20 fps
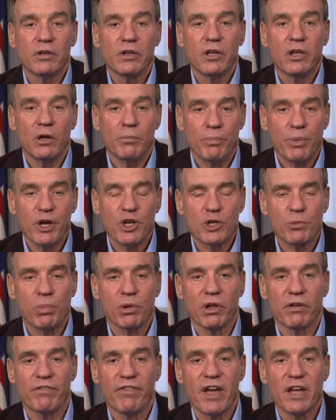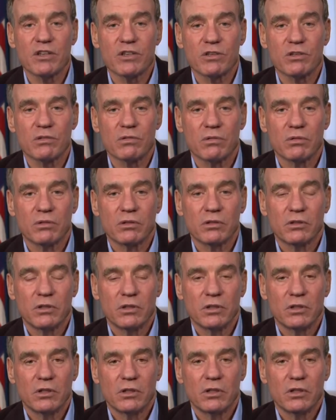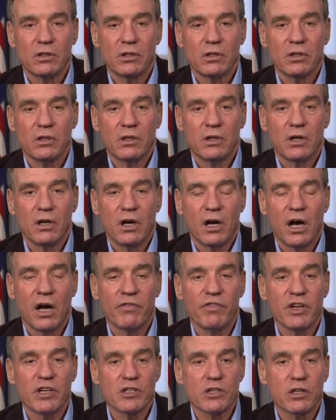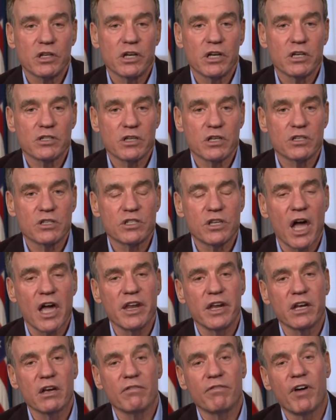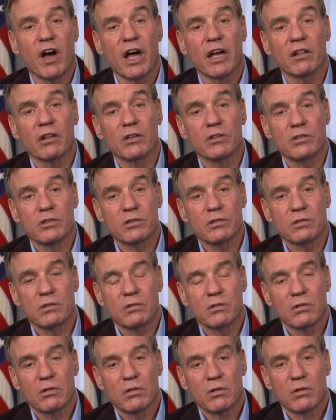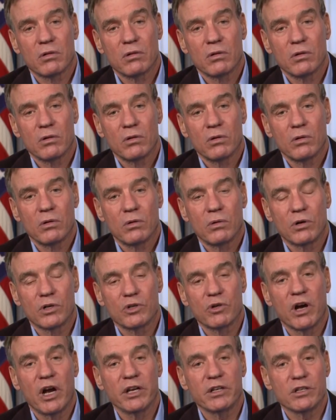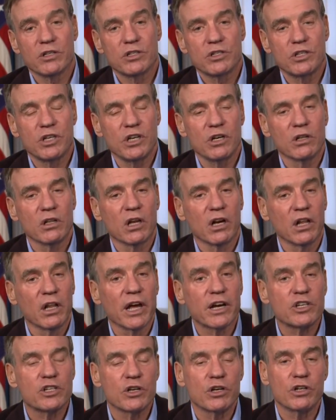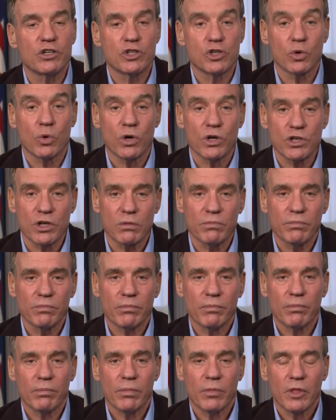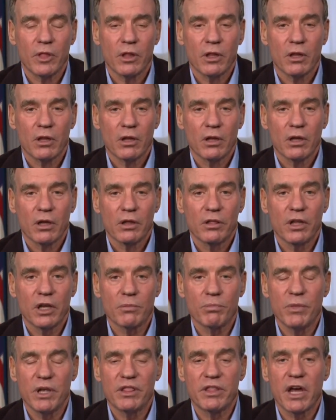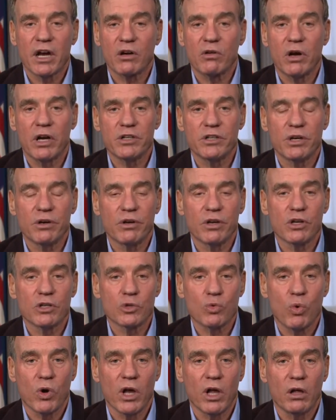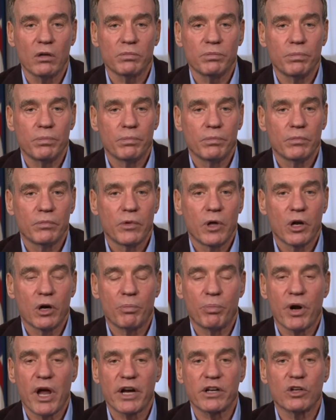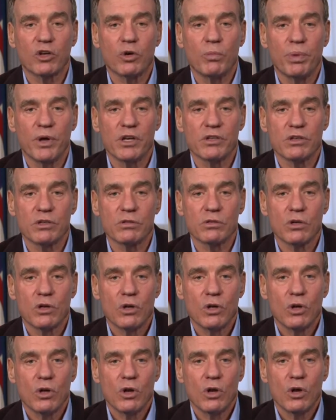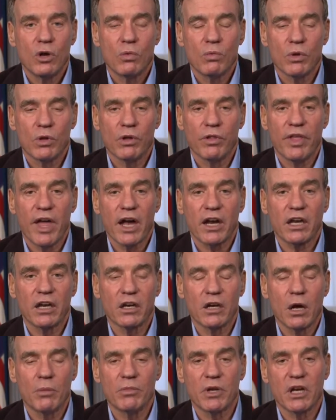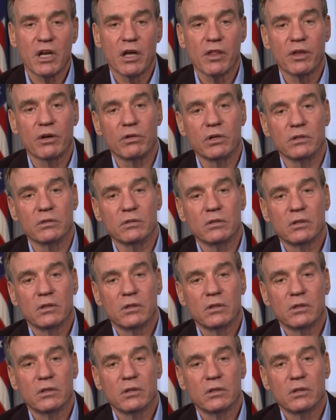an impeachable offense. Obviously, his inciting of violence or trying to steal an election in Georgia, I think meet that criteria as well on a practical basis, whether that can come together in